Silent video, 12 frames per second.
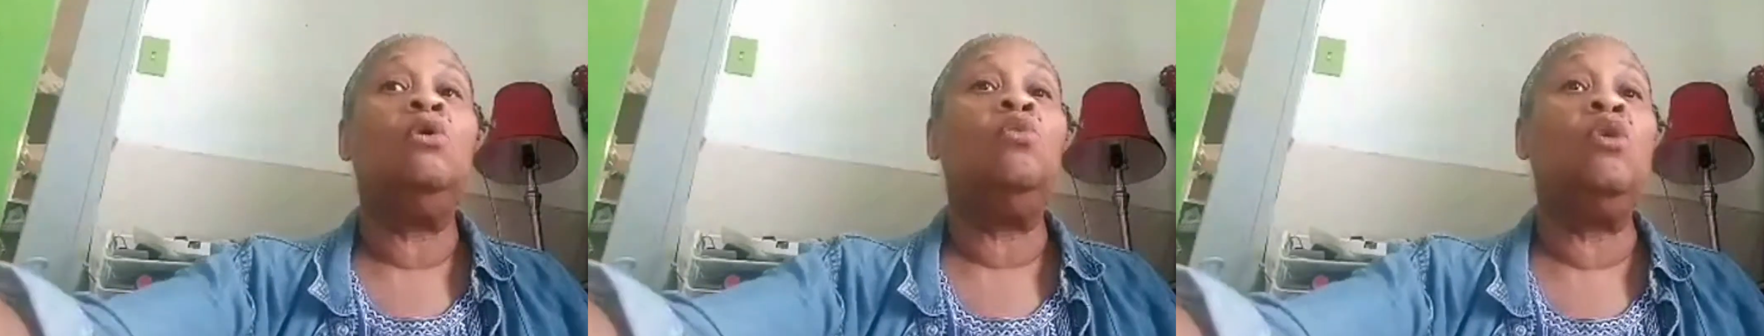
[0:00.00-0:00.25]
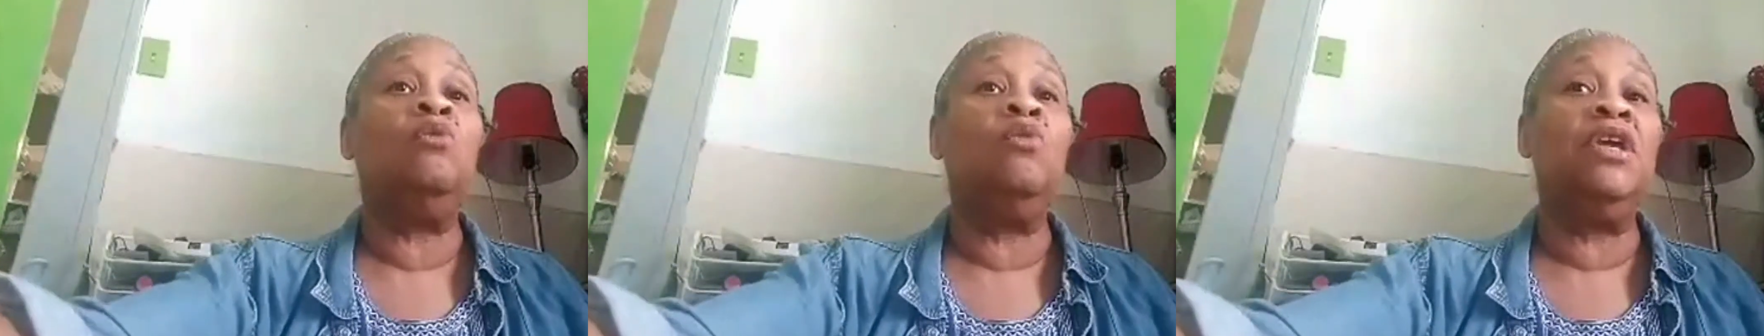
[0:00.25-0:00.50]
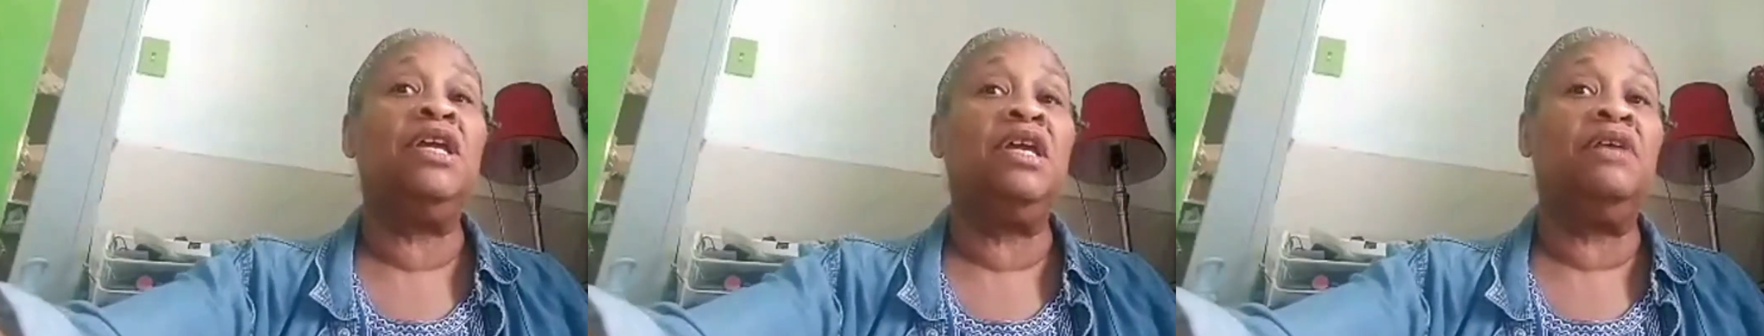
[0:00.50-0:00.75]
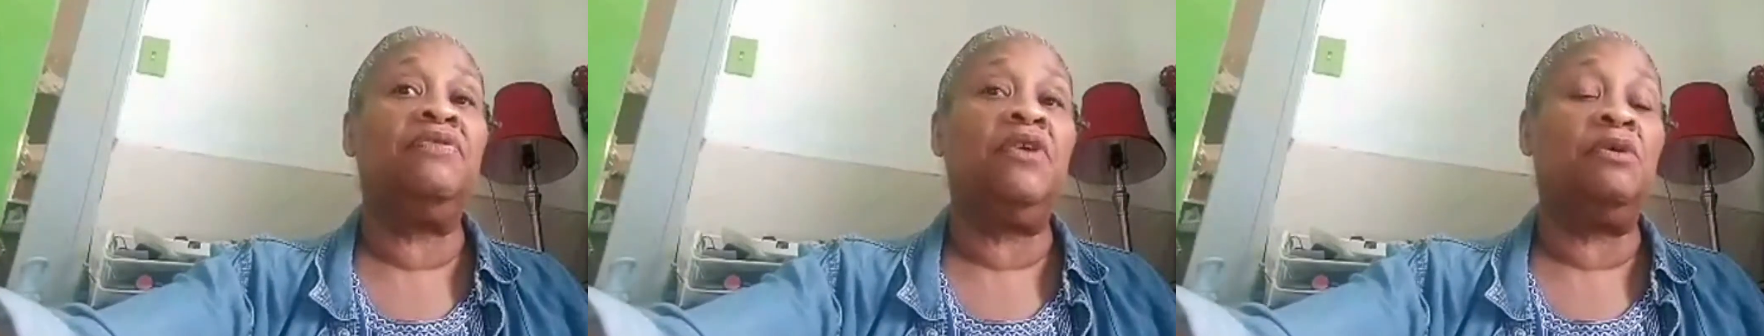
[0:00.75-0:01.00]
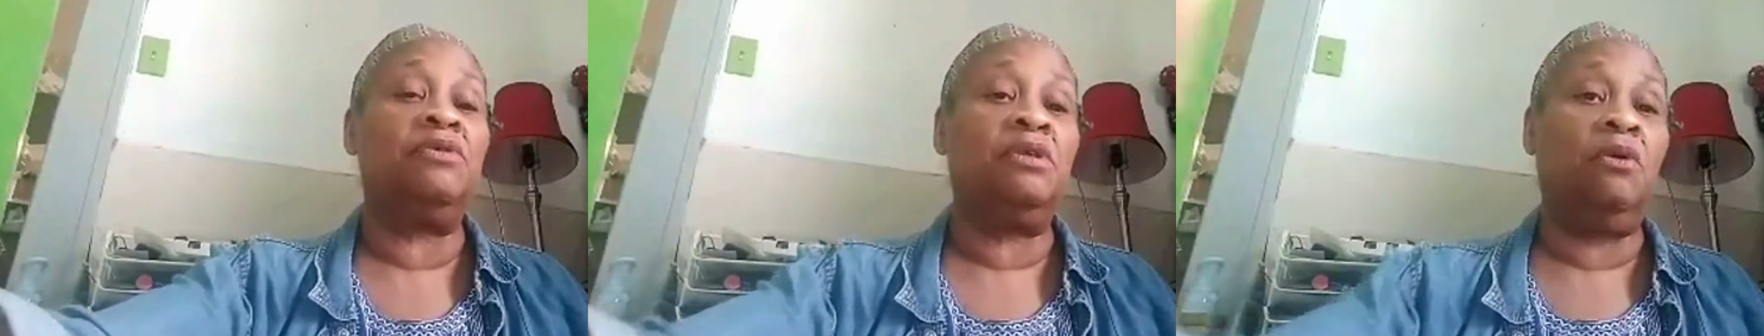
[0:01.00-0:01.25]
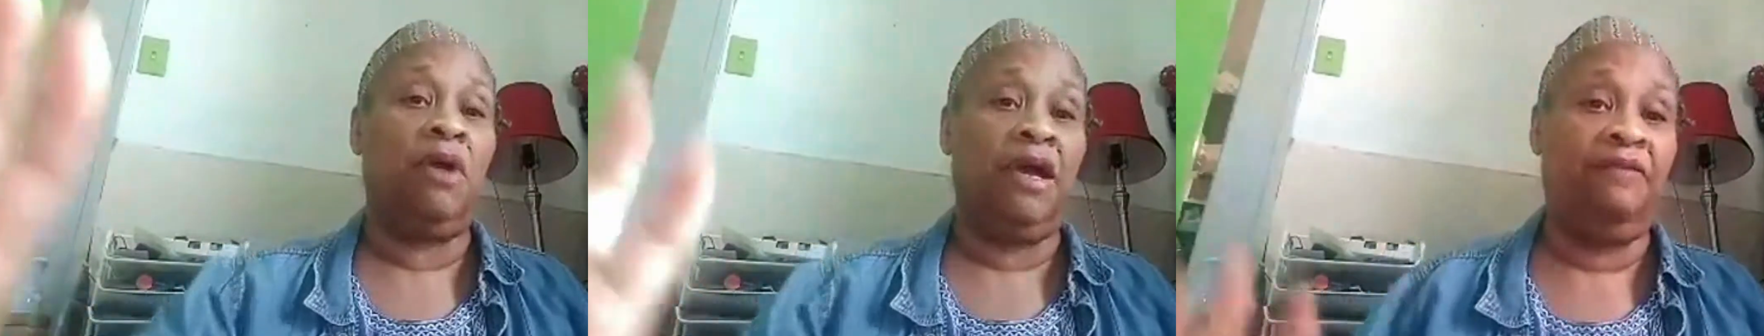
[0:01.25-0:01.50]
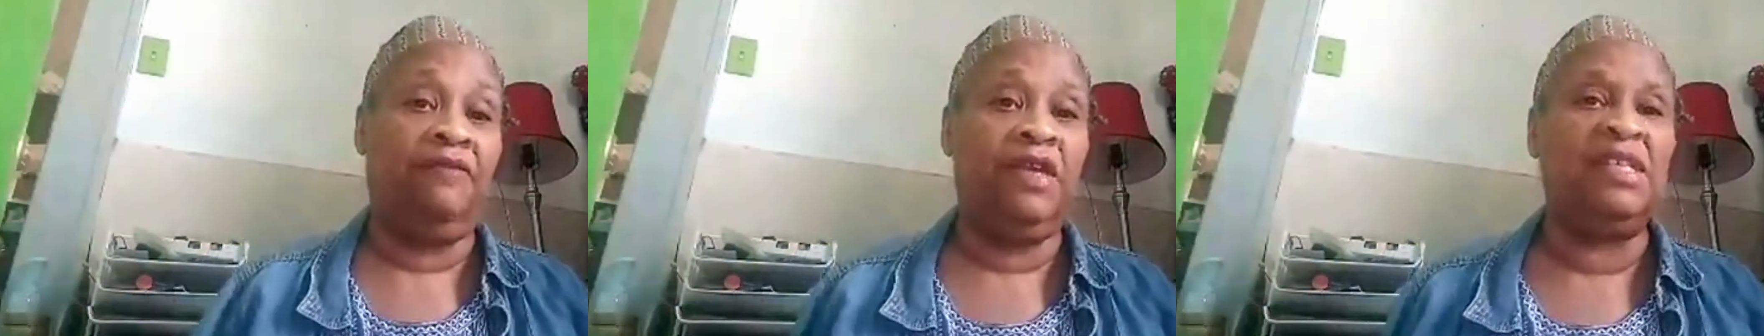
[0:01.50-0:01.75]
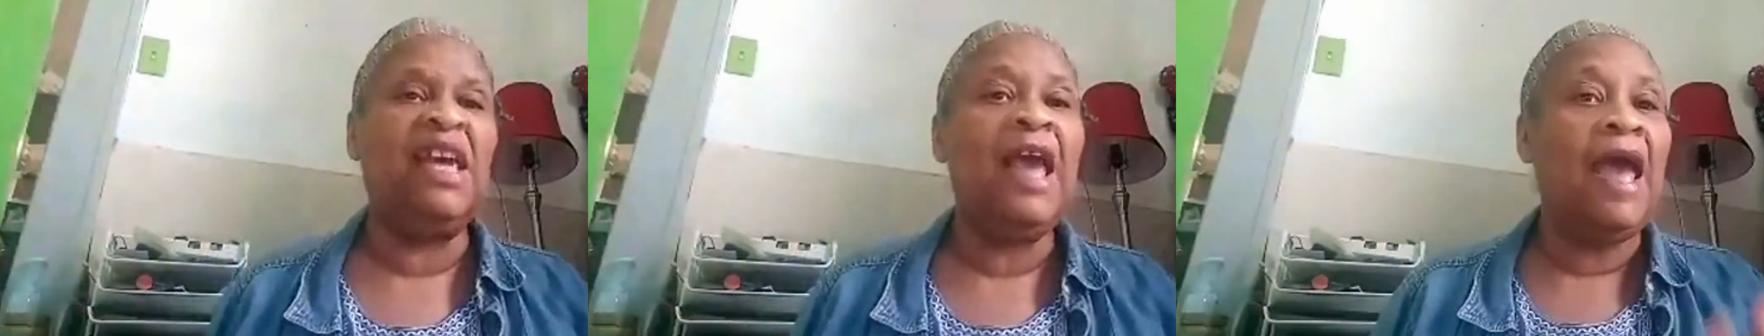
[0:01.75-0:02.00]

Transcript: when we get those cravings.